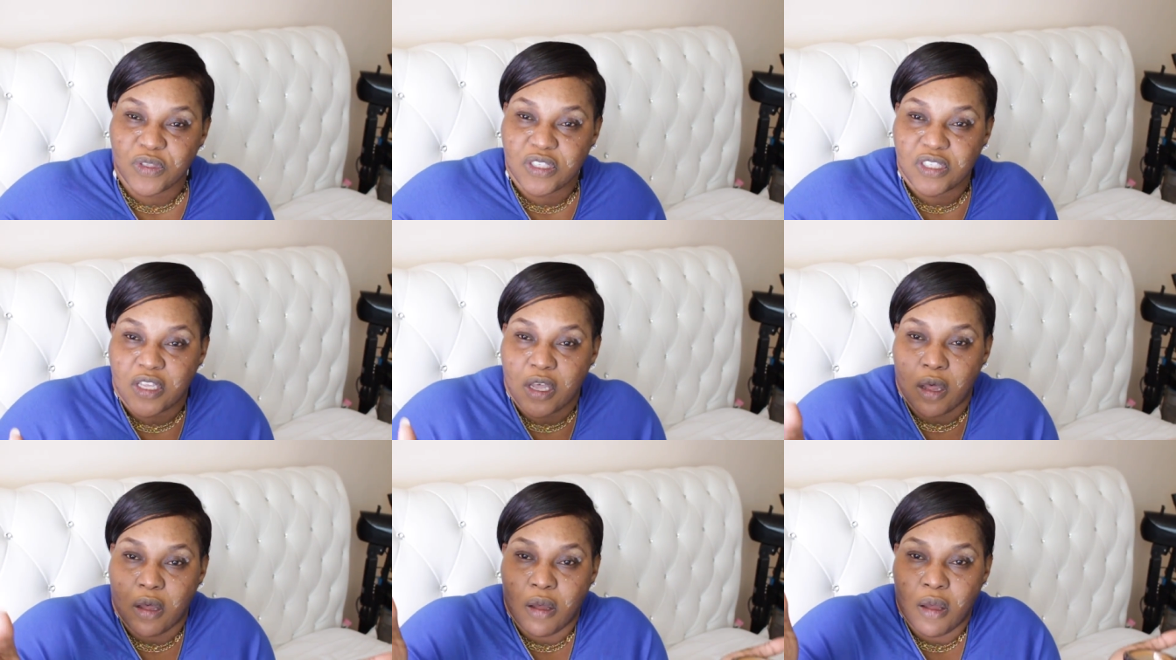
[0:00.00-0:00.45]

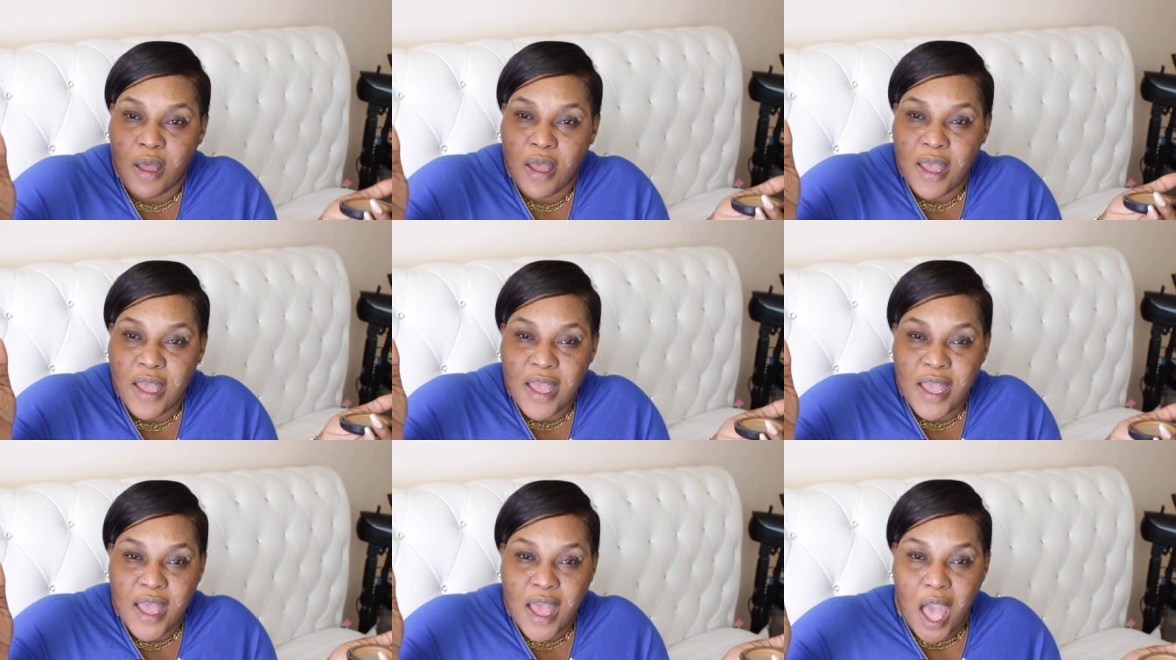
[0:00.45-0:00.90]
So
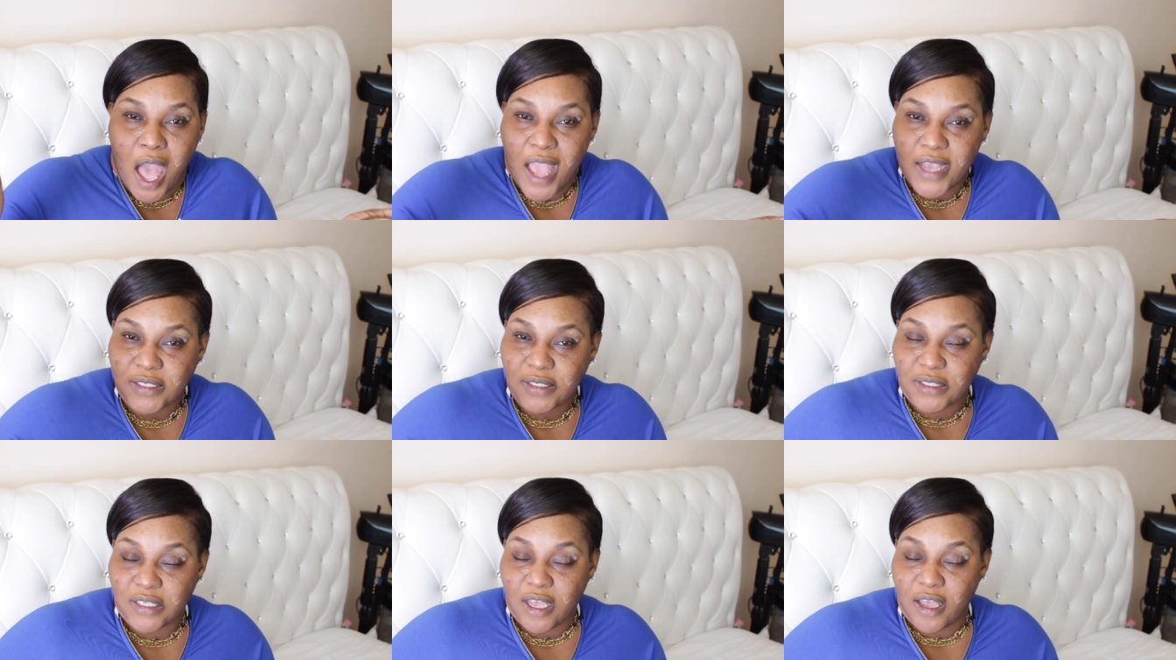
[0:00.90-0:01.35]

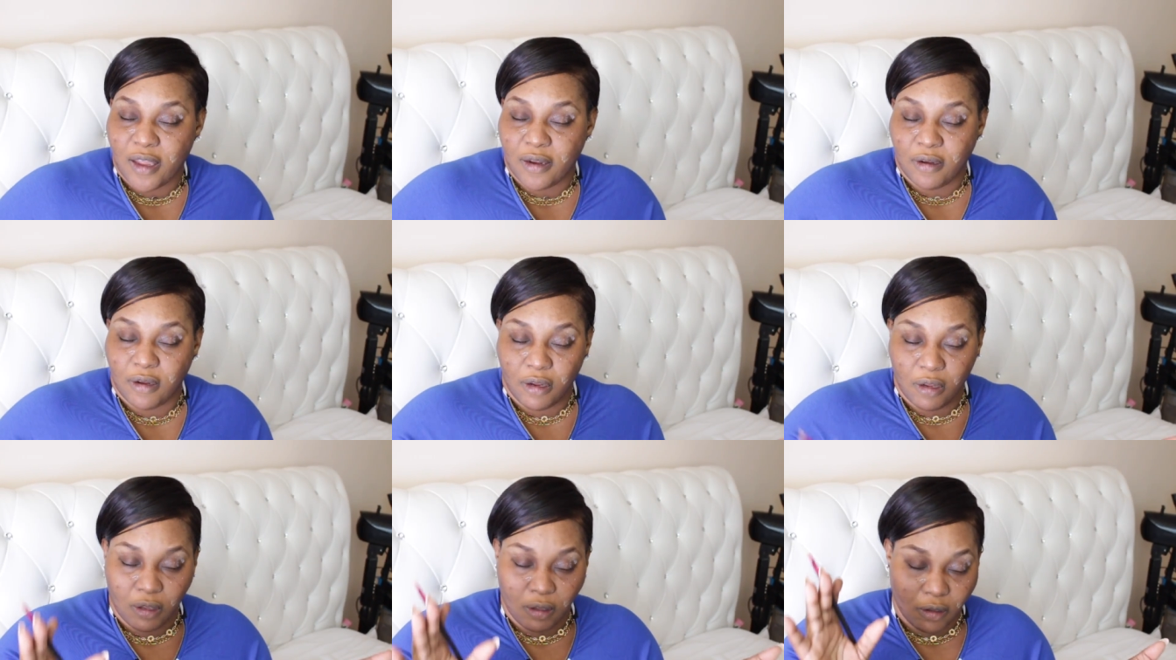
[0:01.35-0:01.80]
I
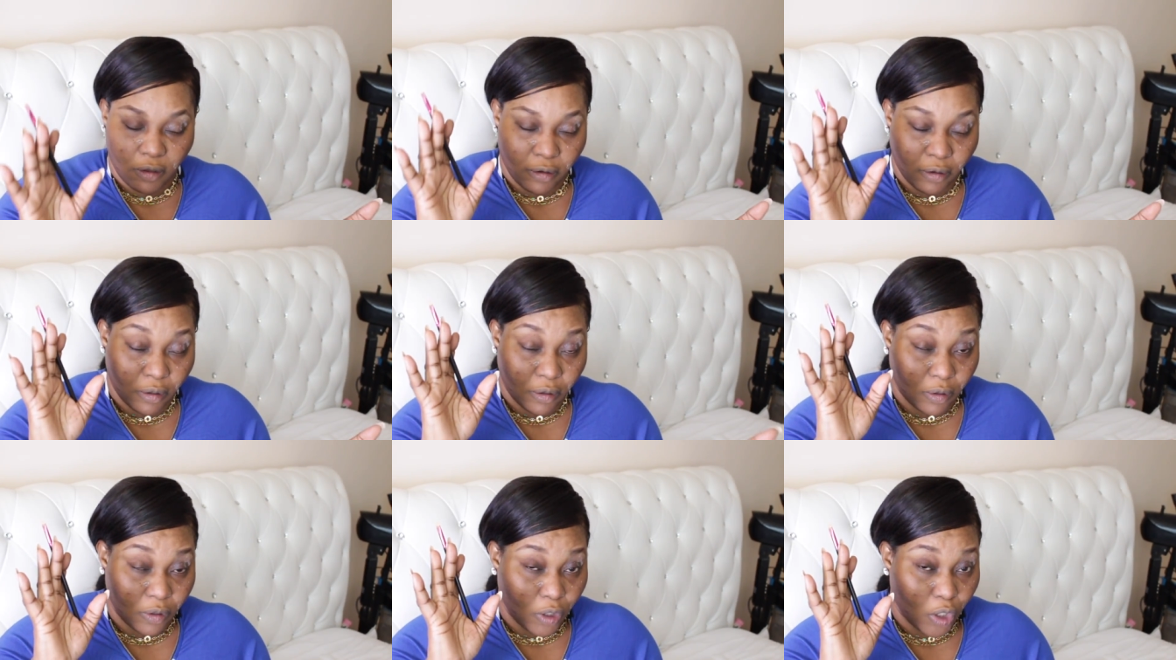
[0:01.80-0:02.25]
said,
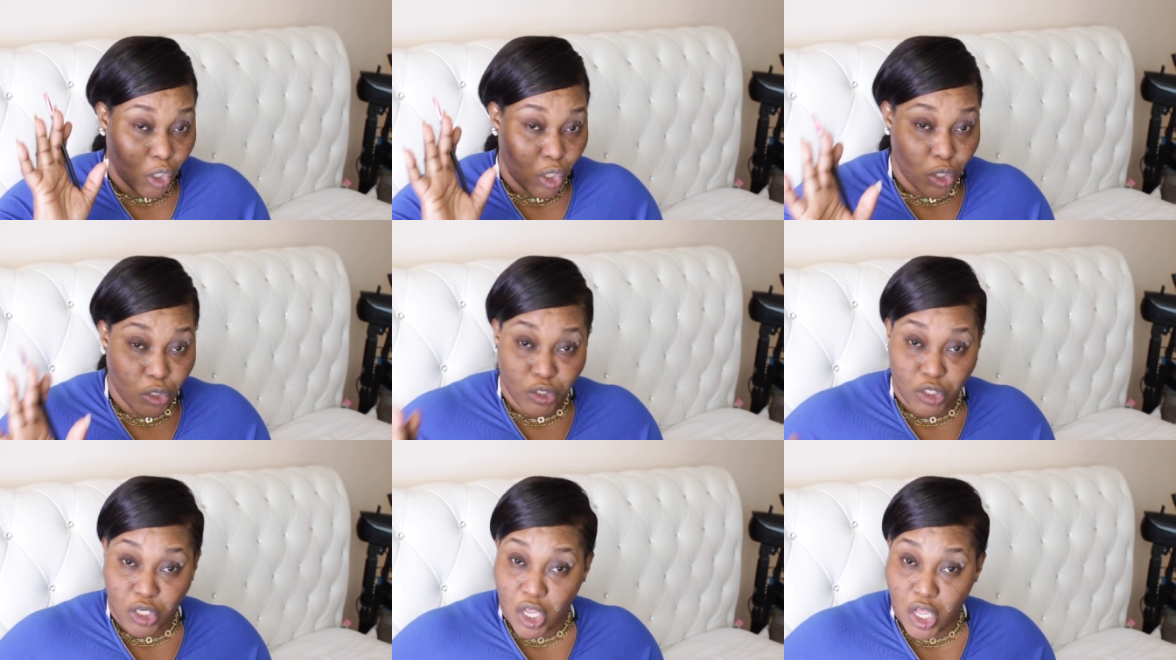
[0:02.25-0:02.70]

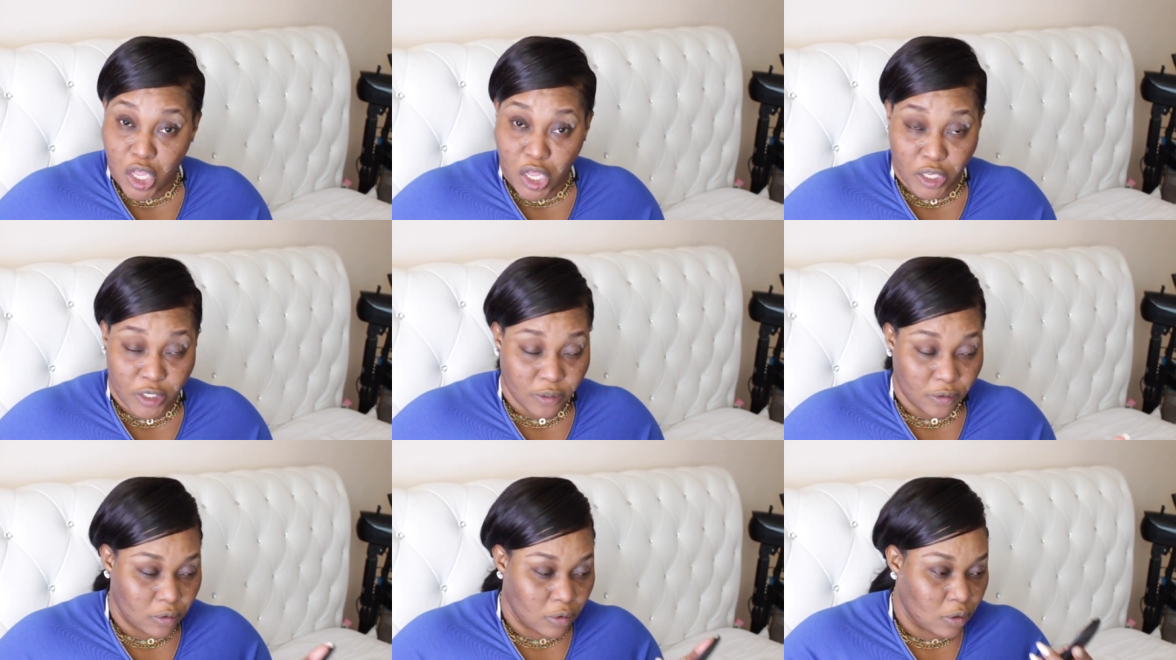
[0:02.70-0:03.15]
hold
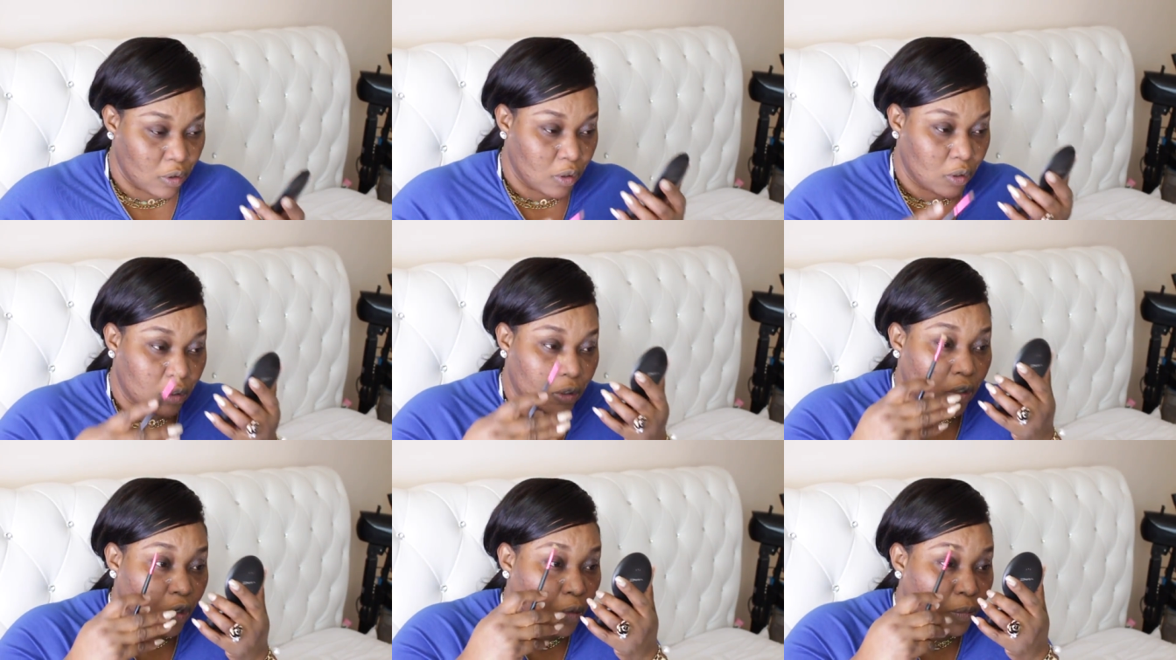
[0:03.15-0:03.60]
on.
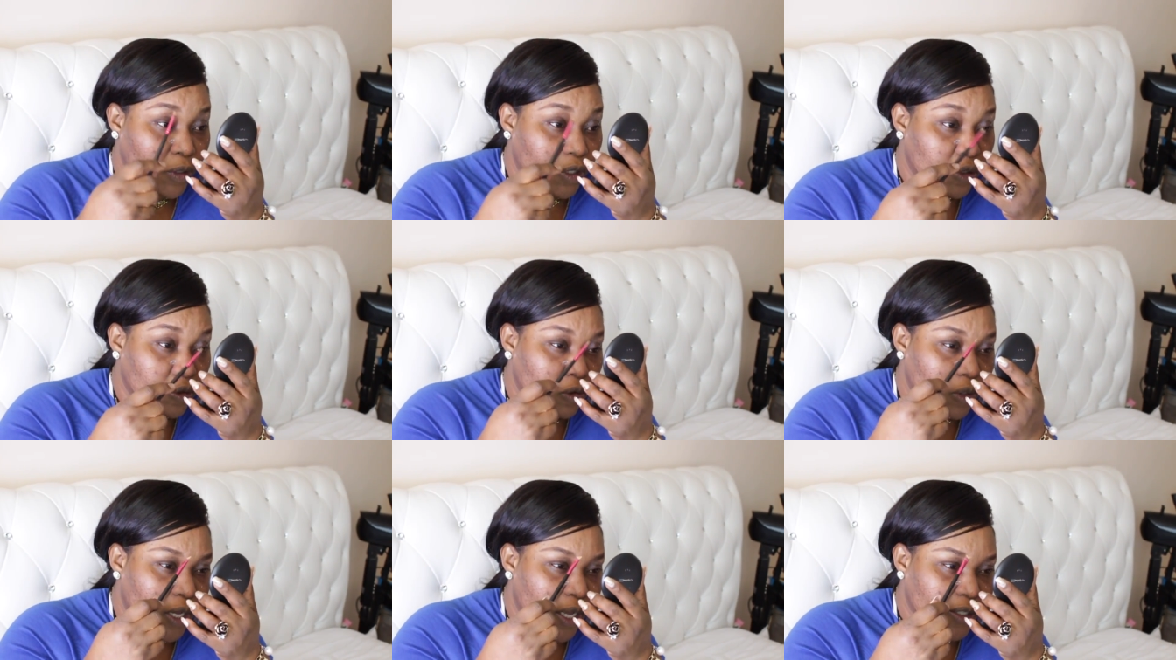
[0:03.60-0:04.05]
Don't be
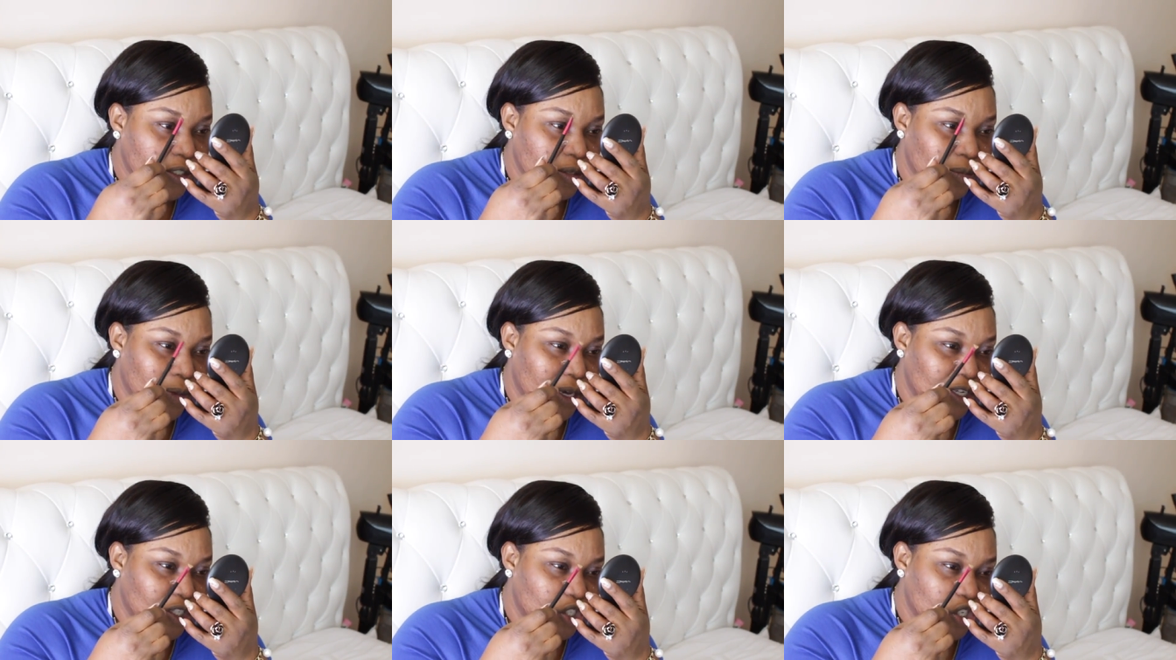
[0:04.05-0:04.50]
doing that to
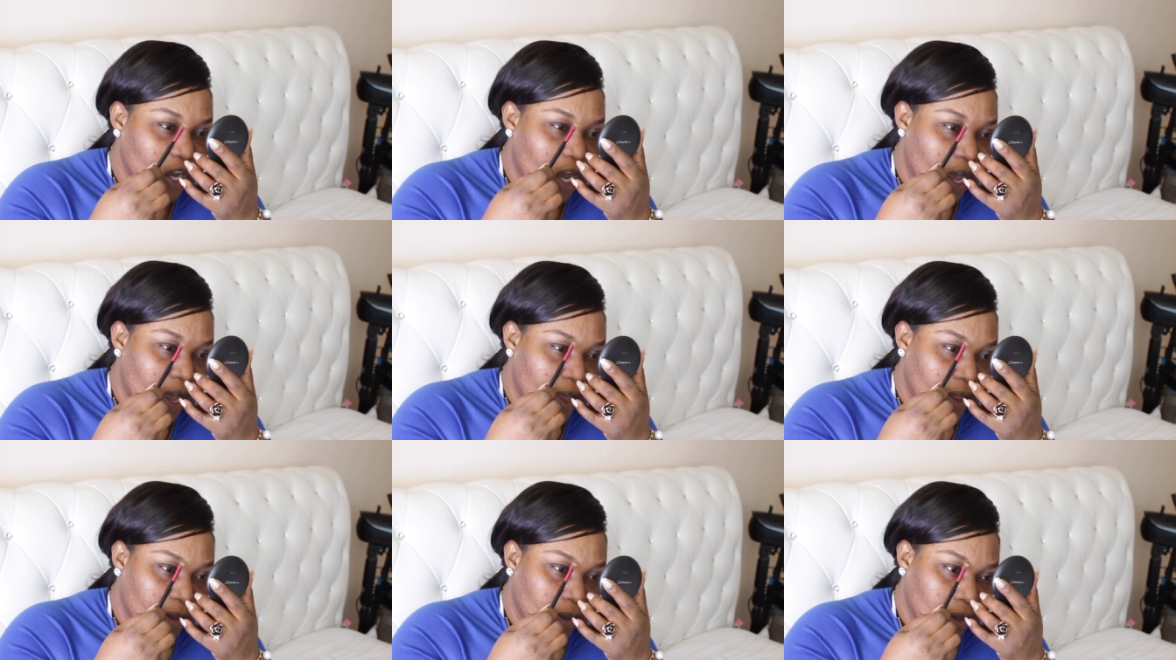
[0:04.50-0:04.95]
my
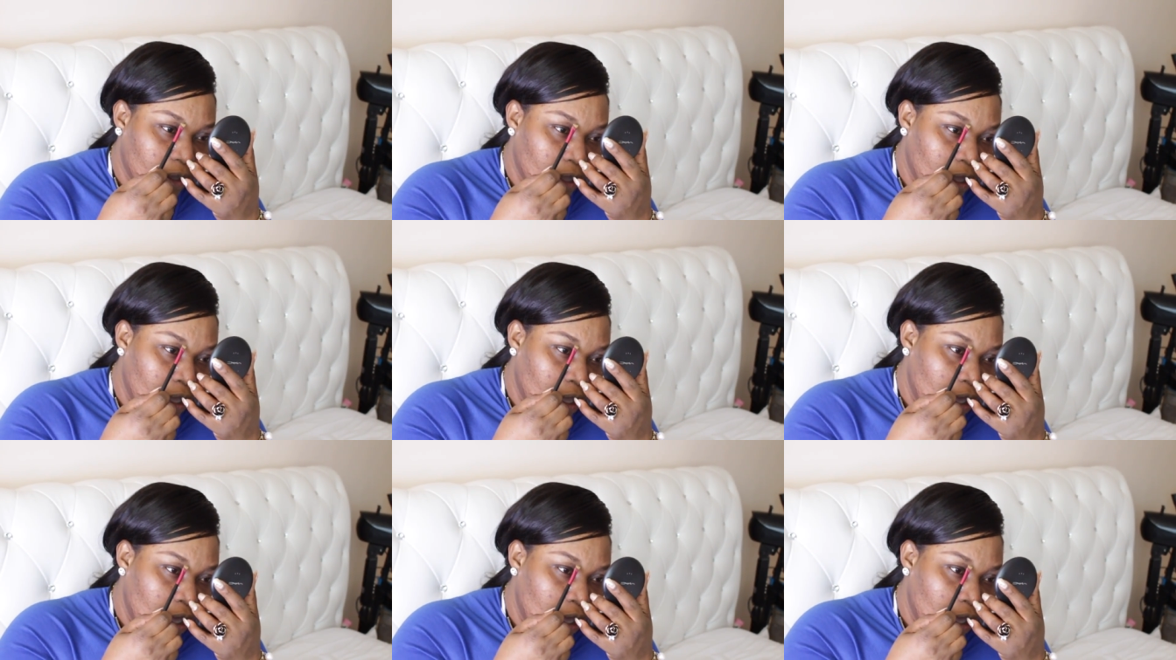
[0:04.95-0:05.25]
child.